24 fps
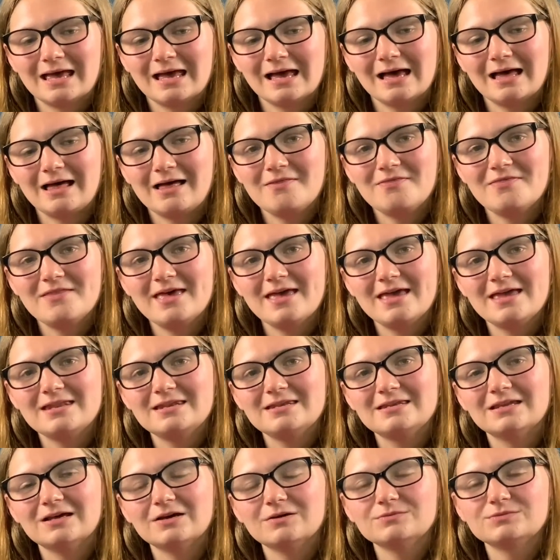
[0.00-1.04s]
And then
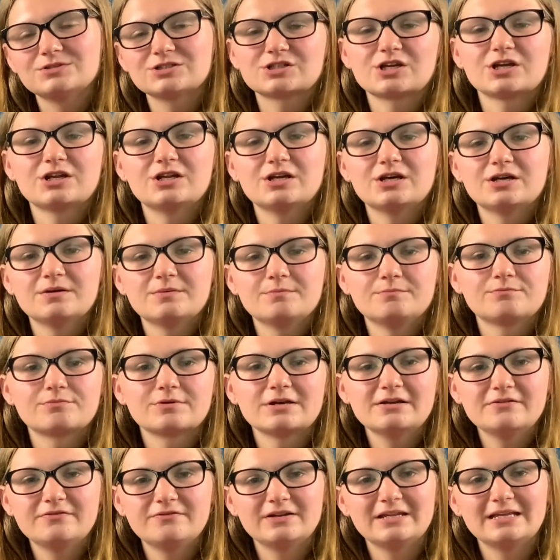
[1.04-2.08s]
I'm just going to
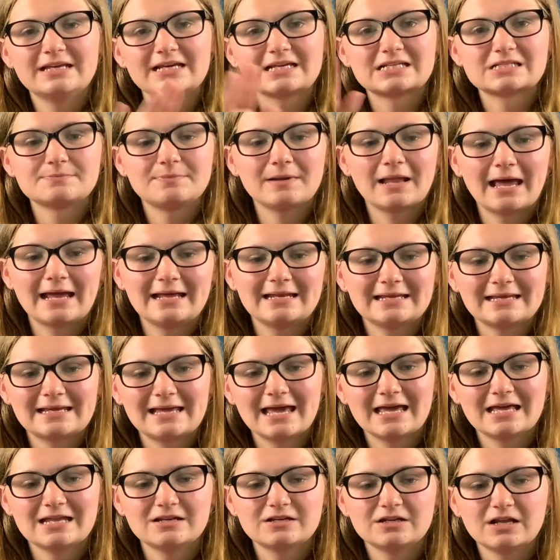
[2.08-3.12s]
briefly explain
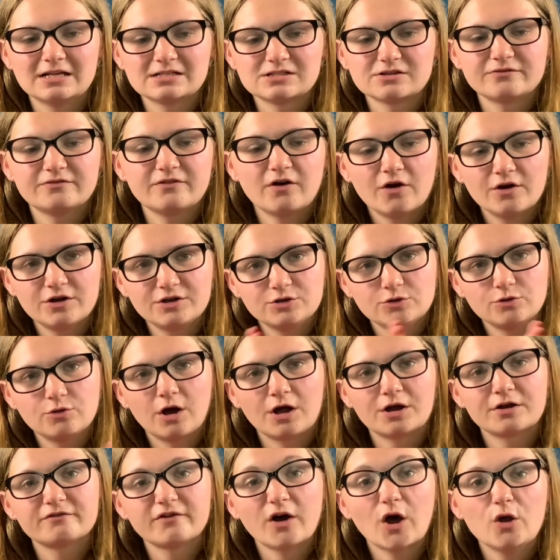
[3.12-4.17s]
again as a final kind
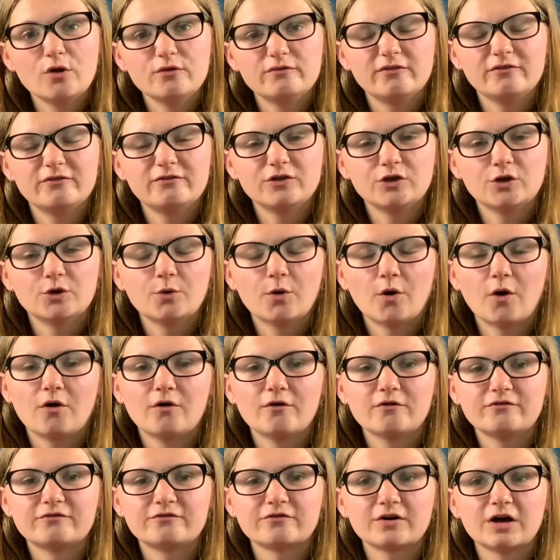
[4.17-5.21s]
of overview of
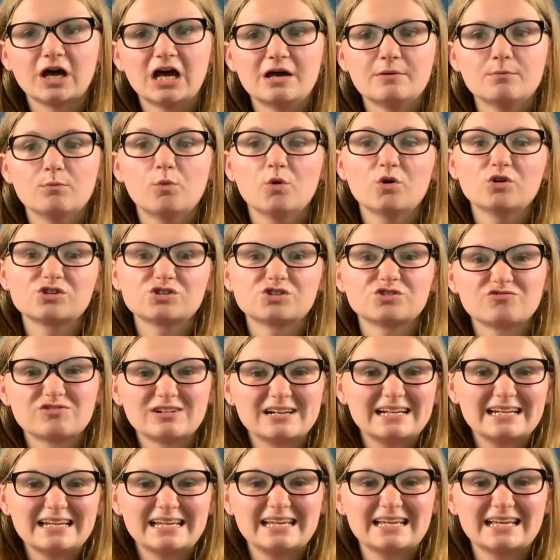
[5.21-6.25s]
what to
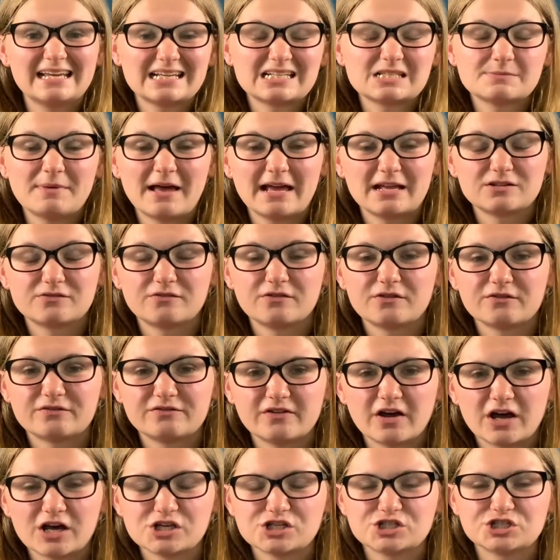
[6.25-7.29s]
really expect for the
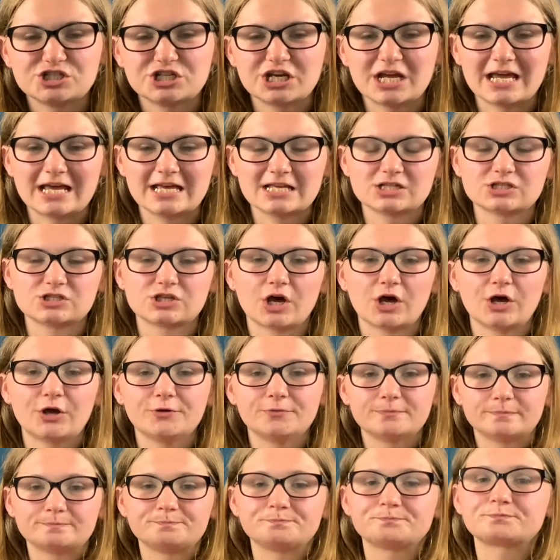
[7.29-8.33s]
first year. So
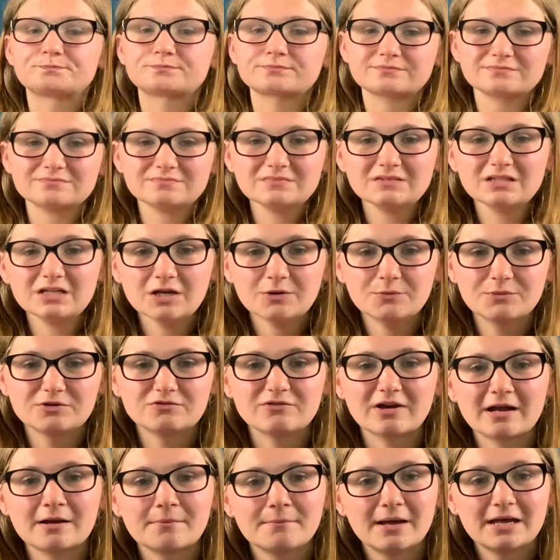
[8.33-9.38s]
we'd
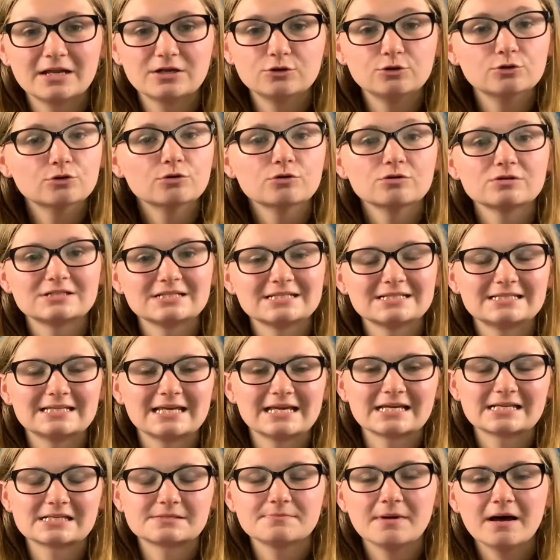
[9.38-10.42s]
recommend 0 to
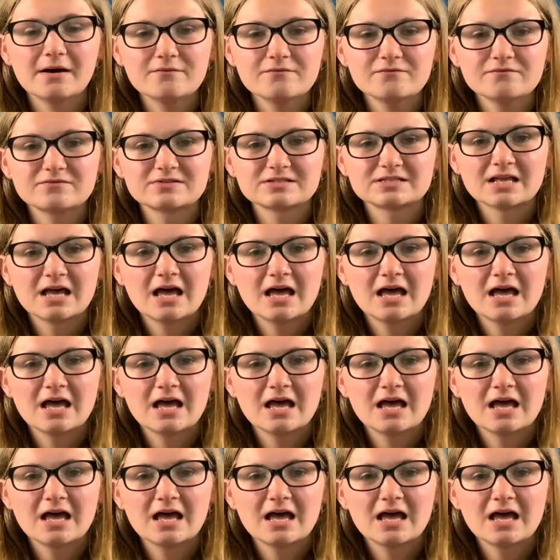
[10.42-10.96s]
6 months.